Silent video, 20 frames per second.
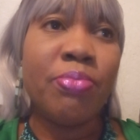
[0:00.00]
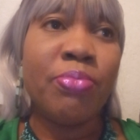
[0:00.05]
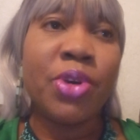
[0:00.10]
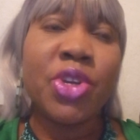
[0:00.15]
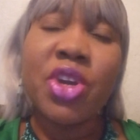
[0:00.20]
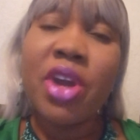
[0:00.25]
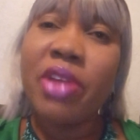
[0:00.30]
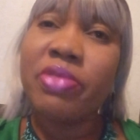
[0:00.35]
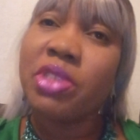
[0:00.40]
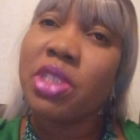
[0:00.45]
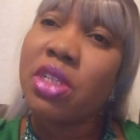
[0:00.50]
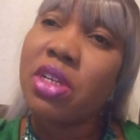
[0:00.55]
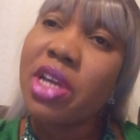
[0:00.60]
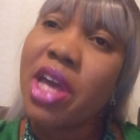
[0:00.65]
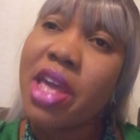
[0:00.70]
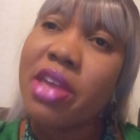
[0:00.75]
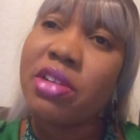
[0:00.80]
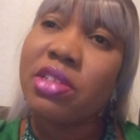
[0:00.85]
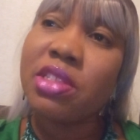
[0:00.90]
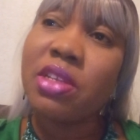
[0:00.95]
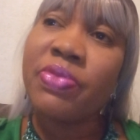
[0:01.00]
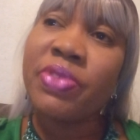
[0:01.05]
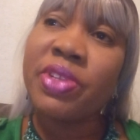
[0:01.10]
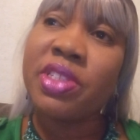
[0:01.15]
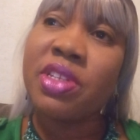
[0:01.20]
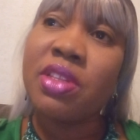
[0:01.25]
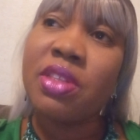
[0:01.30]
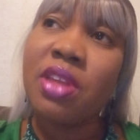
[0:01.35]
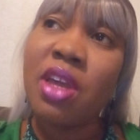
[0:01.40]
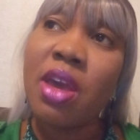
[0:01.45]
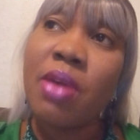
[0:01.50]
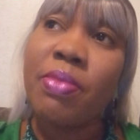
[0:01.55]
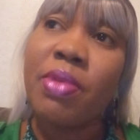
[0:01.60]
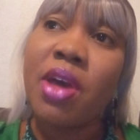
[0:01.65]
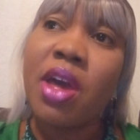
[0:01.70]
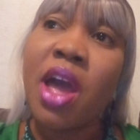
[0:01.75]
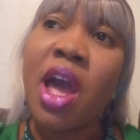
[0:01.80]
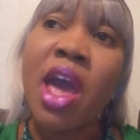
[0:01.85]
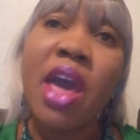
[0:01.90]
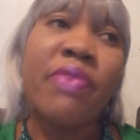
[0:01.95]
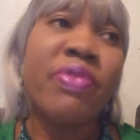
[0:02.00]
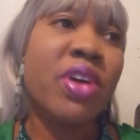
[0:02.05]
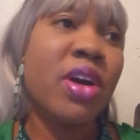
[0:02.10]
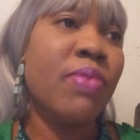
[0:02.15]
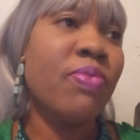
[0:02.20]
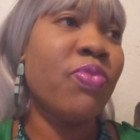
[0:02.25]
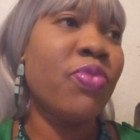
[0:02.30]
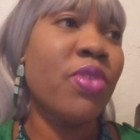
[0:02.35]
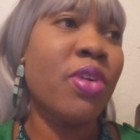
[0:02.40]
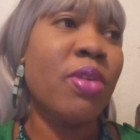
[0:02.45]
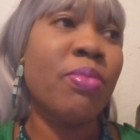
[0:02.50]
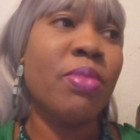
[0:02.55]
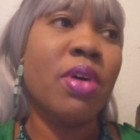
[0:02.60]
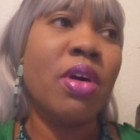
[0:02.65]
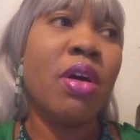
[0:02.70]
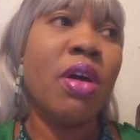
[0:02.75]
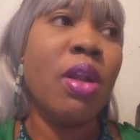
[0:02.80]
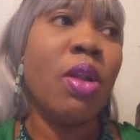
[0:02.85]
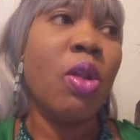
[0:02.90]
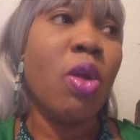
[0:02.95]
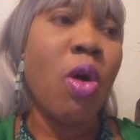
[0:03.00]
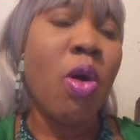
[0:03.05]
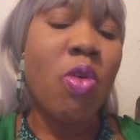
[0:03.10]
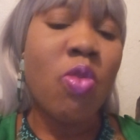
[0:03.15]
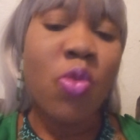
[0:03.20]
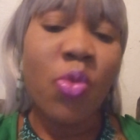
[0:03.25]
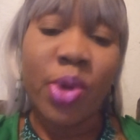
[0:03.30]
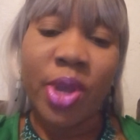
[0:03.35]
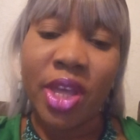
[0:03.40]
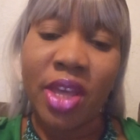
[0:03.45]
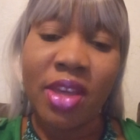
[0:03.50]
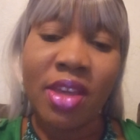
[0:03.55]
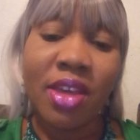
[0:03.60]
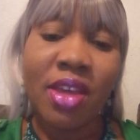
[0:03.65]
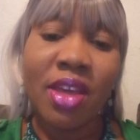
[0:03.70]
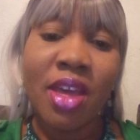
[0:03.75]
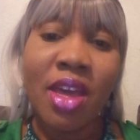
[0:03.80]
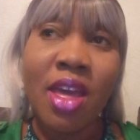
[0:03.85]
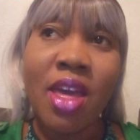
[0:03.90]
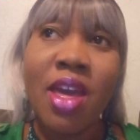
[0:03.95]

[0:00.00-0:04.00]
But you have to look at yourself and say, damn, I have come from a long way.